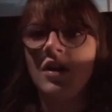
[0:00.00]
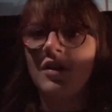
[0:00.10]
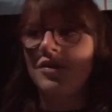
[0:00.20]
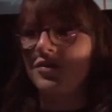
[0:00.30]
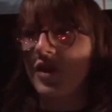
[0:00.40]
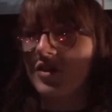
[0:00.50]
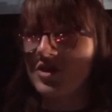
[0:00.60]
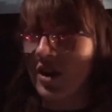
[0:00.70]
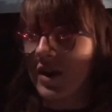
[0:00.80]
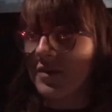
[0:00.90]
Fun
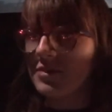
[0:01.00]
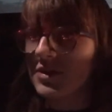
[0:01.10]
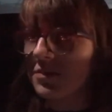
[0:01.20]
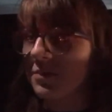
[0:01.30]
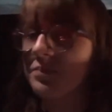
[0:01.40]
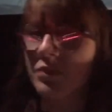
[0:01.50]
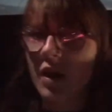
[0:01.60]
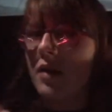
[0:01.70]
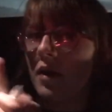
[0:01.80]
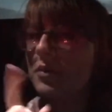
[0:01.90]
times.
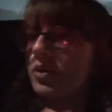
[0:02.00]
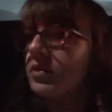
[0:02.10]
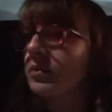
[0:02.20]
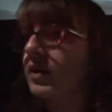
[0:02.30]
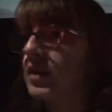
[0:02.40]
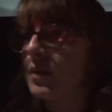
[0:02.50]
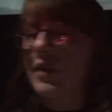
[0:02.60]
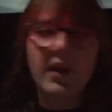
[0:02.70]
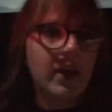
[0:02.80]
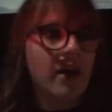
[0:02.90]
I'm not going to worry about
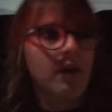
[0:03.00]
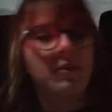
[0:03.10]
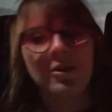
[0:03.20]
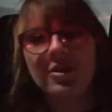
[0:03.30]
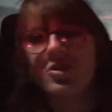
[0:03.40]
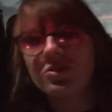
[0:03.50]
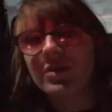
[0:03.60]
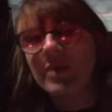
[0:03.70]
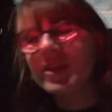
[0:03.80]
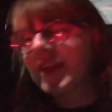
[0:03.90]
that now. I'm going to enjoy
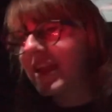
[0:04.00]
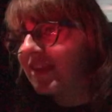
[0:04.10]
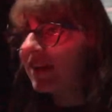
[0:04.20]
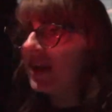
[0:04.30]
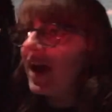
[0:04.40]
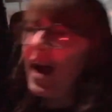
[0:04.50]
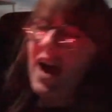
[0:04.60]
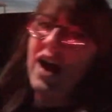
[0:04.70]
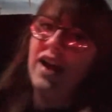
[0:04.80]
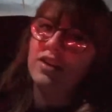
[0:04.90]
my day
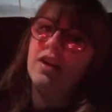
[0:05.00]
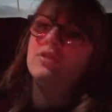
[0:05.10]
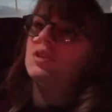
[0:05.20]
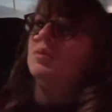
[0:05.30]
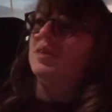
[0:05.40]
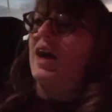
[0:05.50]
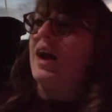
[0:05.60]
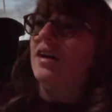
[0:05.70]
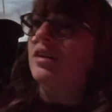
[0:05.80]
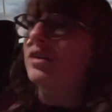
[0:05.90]
and I'll deal with
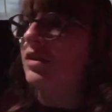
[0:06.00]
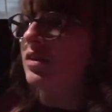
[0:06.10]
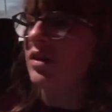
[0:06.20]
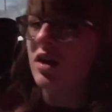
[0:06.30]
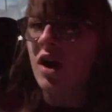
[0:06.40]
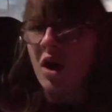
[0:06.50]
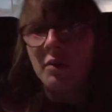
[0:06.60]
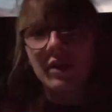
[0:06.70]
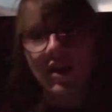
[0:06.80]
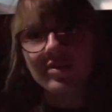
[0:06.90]
that
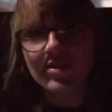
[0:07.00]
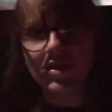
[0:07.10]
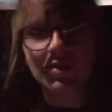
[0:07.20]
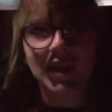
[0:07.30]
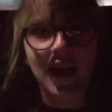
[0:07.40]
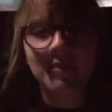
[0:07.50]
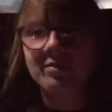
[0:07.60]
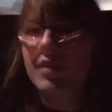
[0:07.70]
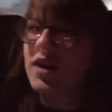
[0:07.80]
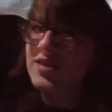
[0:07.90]
when I have to deal with that.
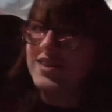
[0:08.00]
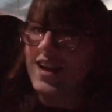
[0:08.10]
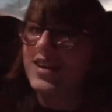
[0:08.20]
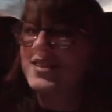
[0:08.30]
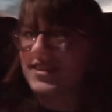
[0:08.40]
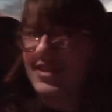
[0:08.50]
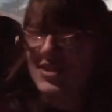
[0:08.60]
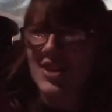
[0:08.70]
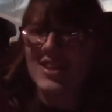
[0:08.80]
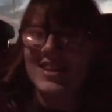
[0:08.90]
So yeah, see you at the
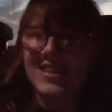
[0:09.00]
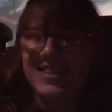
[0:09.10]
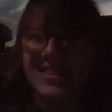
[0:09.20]
Chinese.